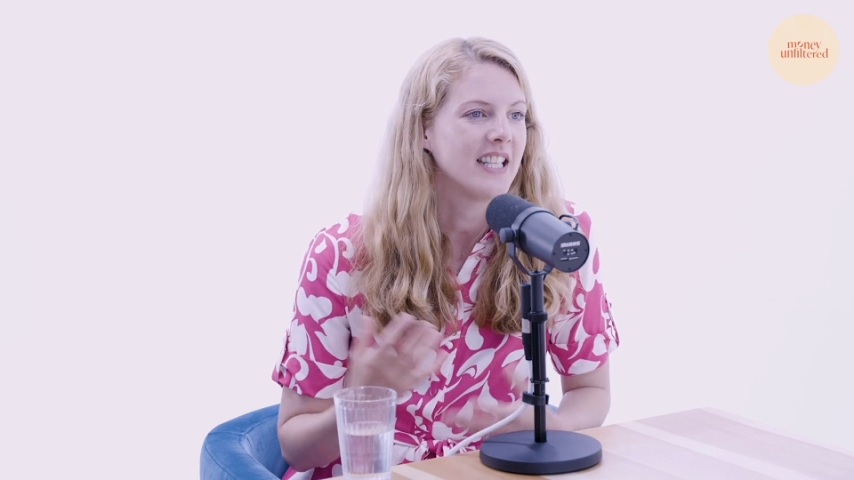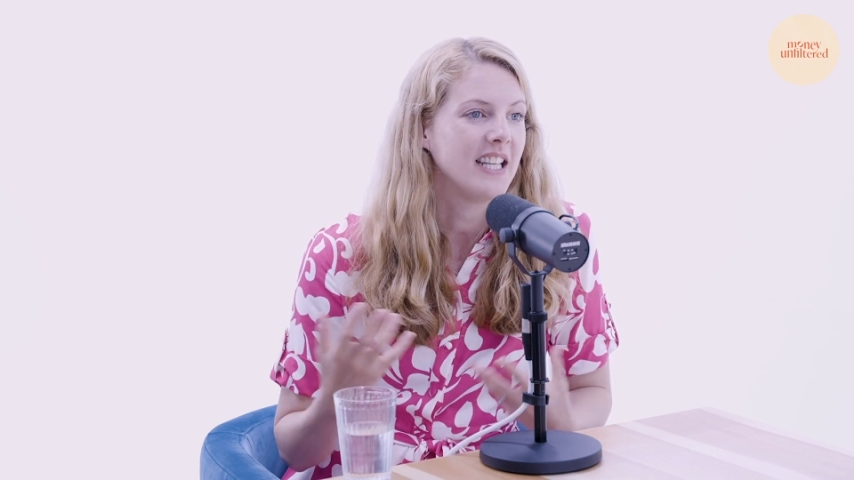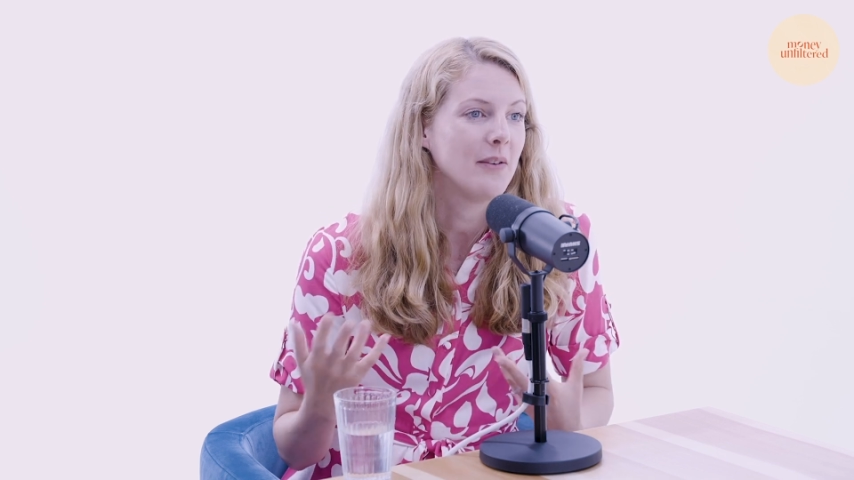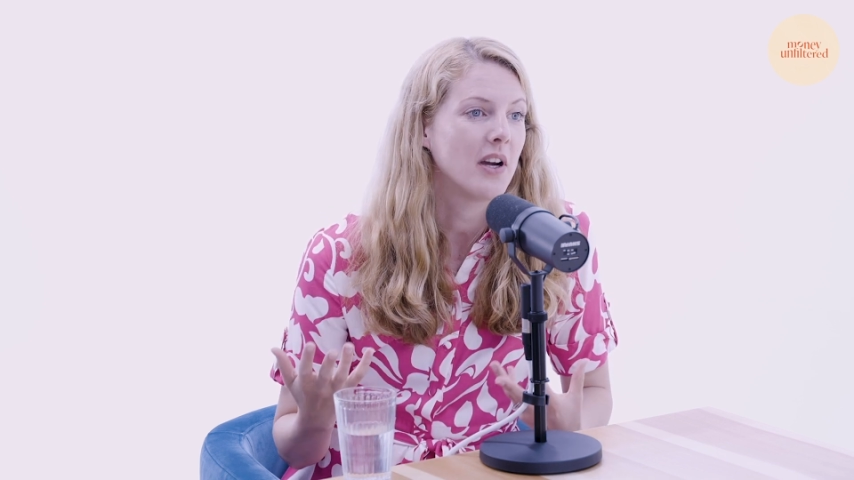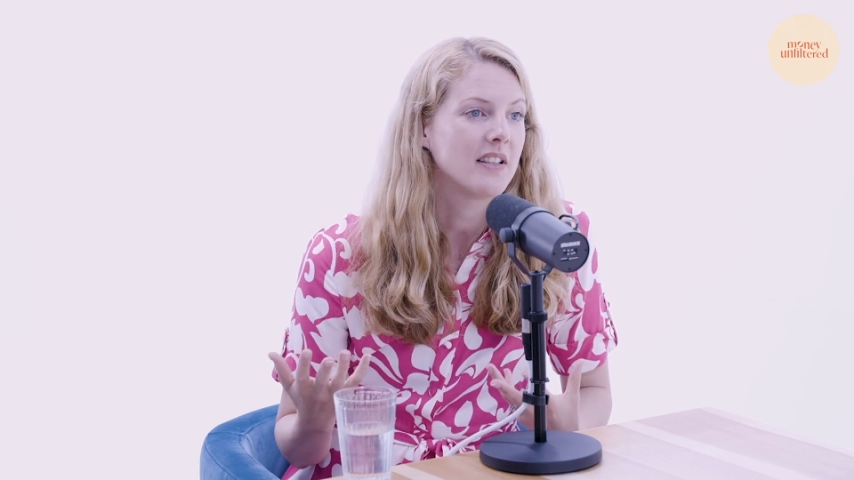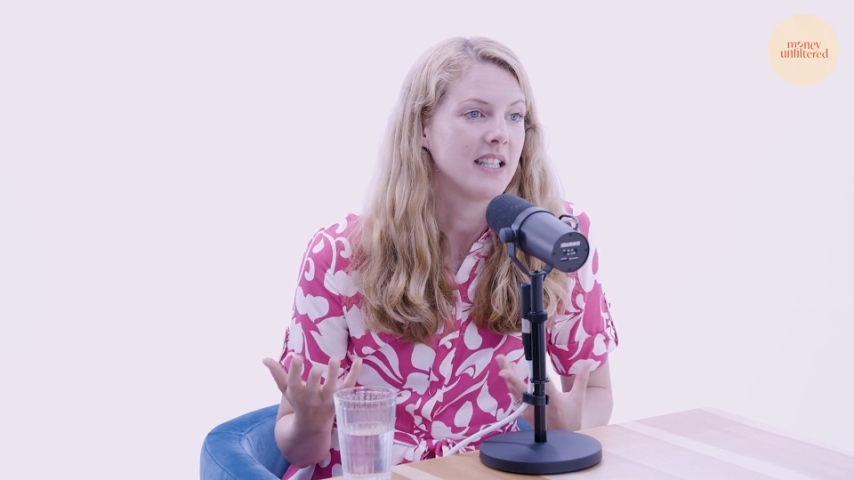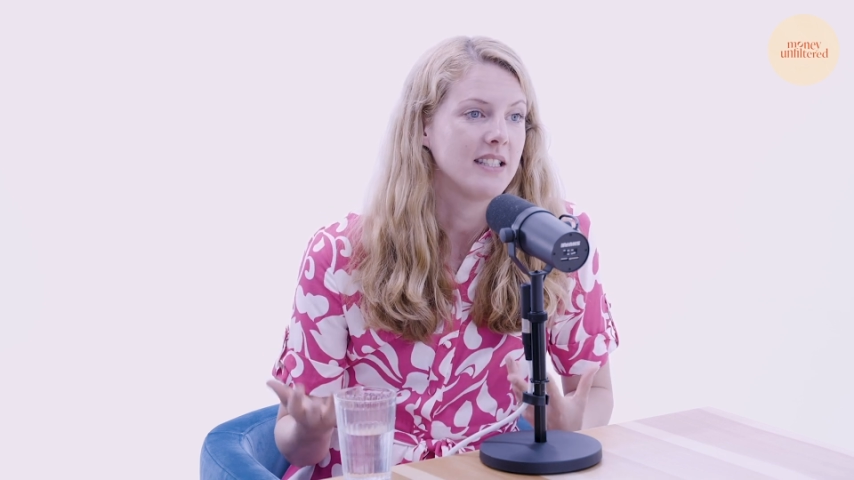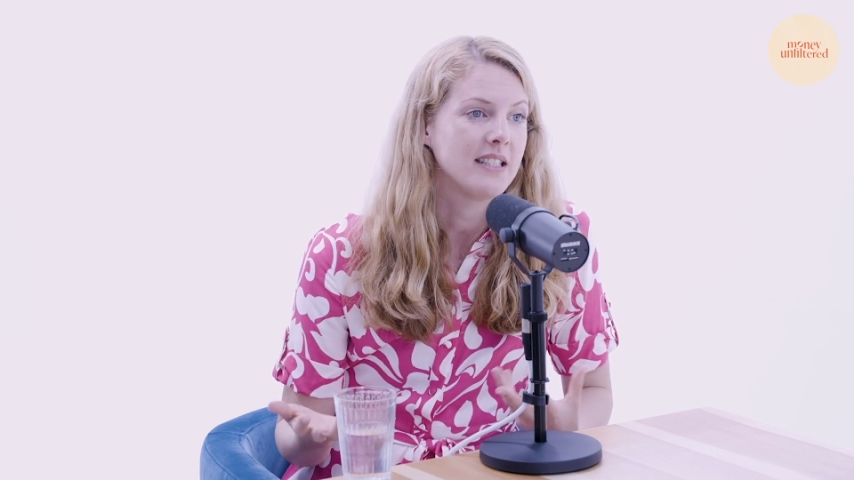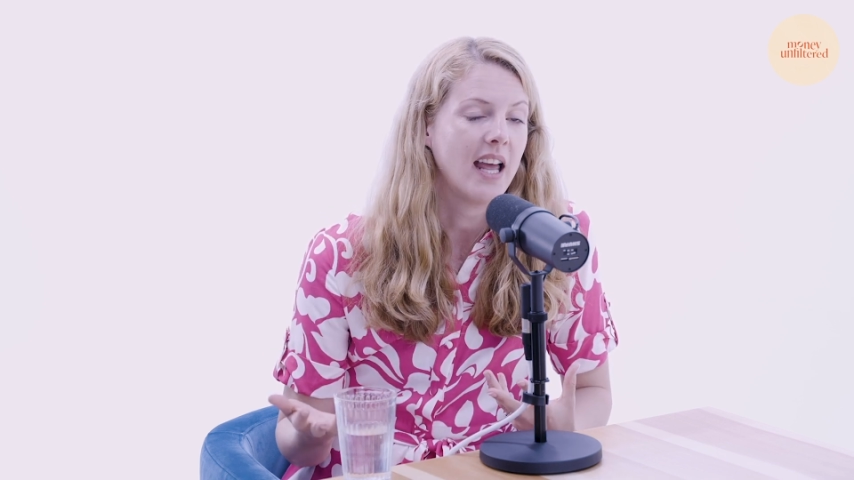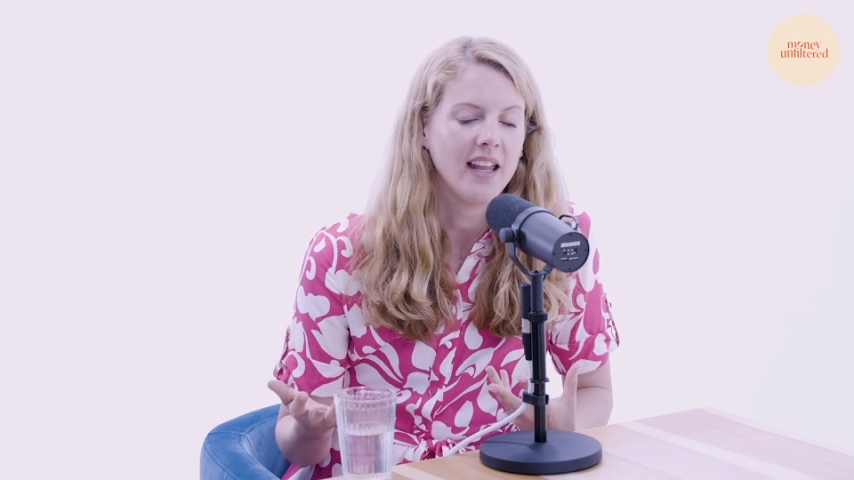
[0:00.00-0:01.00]
he works in
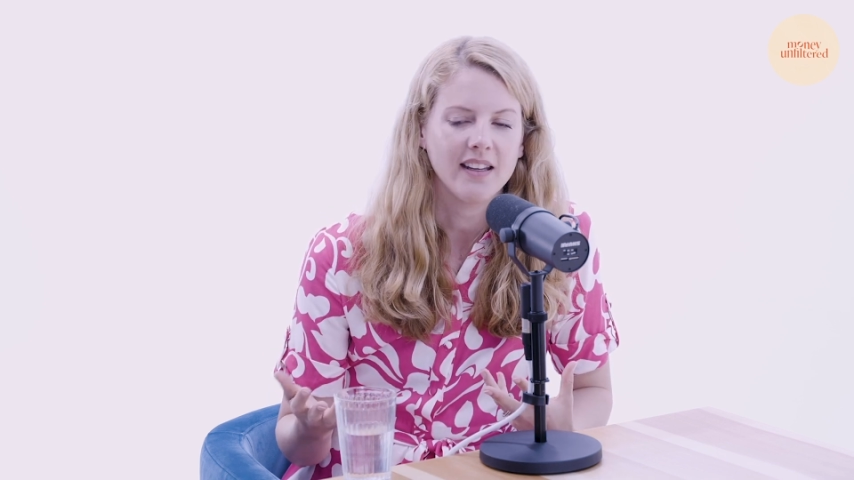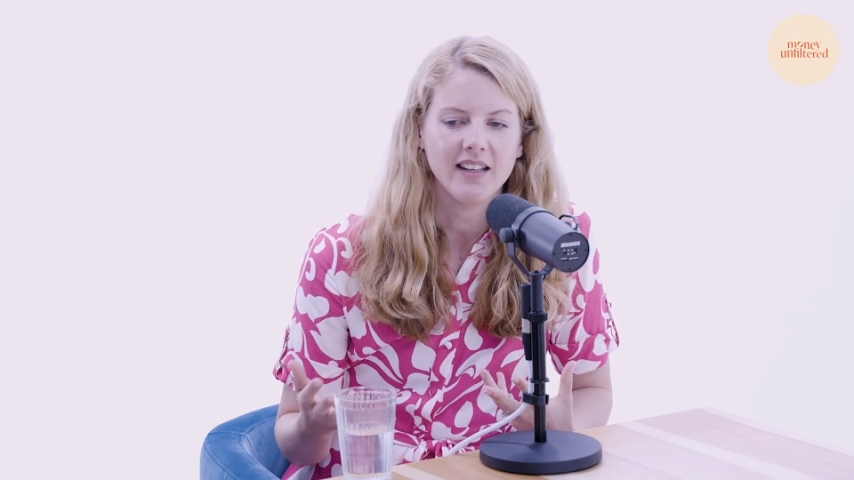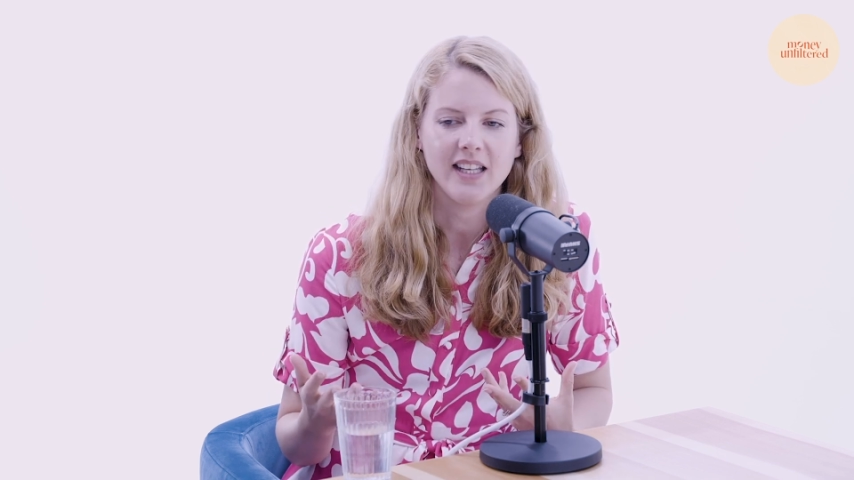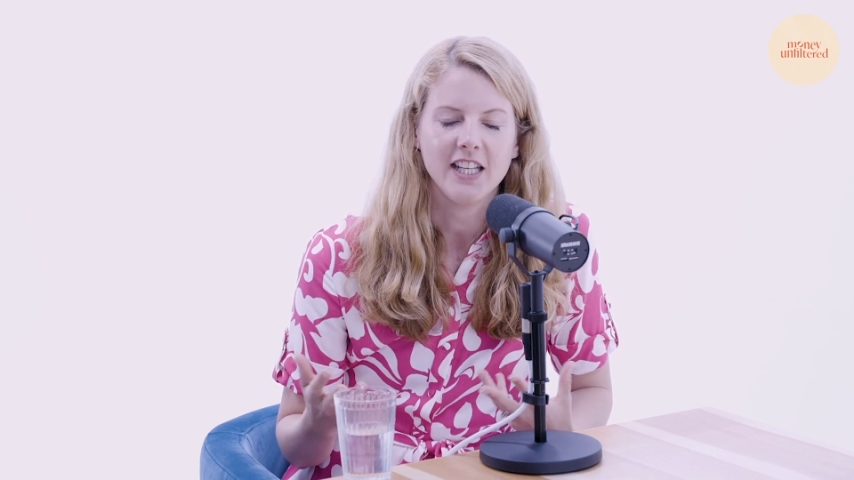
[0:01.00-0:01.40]
tech and he